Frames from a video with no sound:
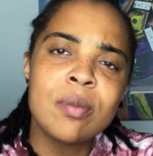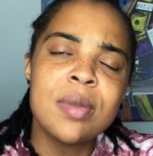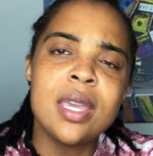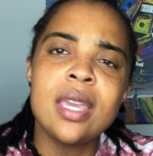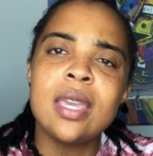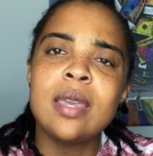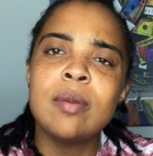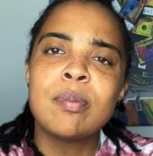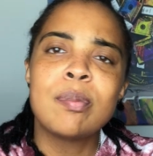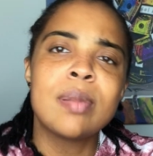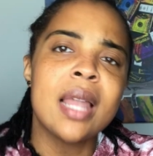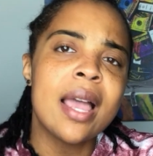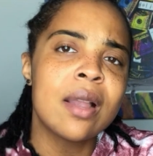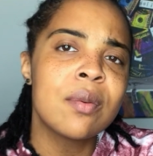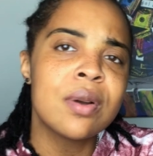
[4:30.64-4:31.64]
me,
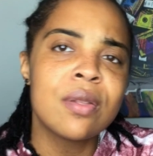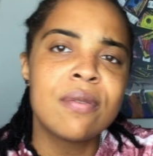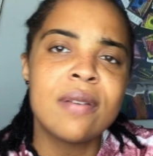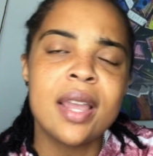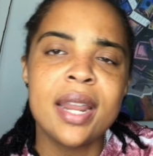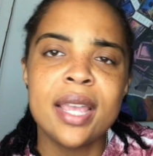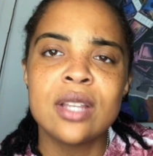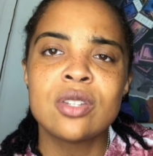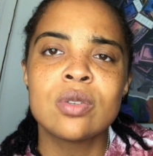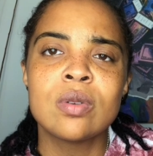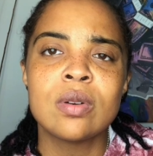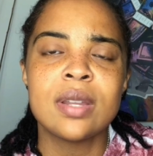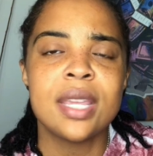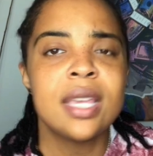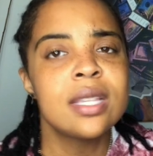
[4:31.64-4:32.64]
Black Wealth Financial
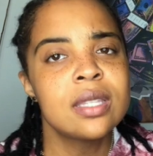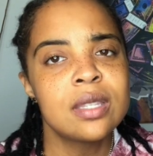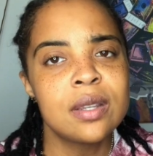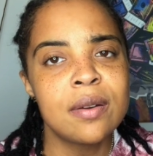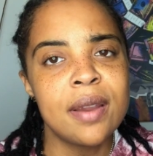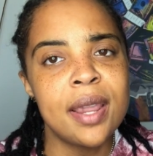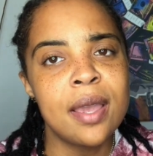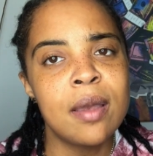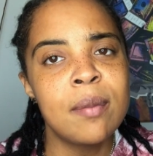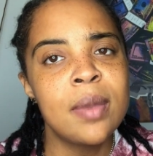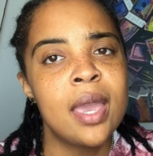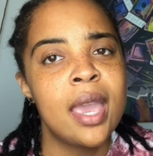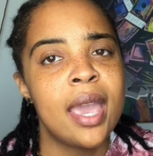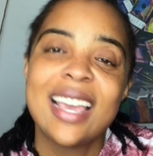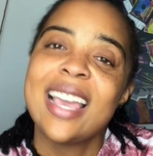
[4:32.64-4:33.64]
on Instagram,
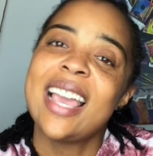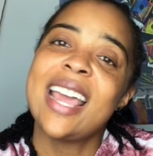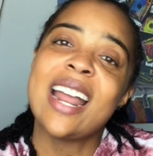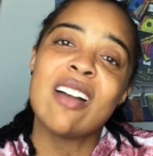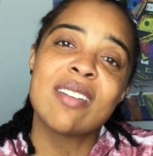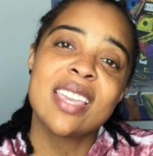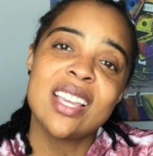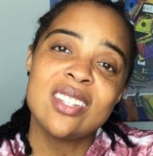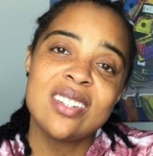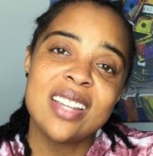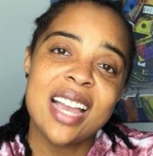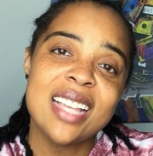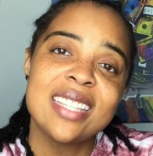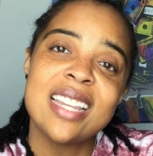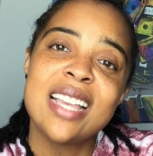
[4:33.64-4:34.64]
and I'll catch you
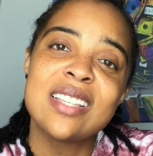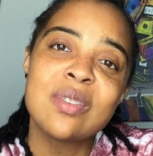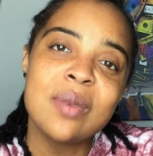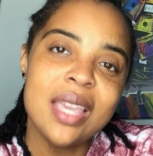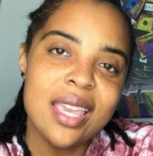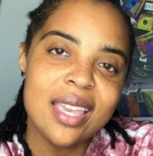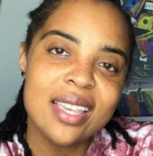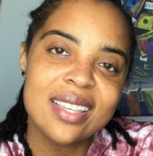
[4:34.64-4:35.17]
guys next week.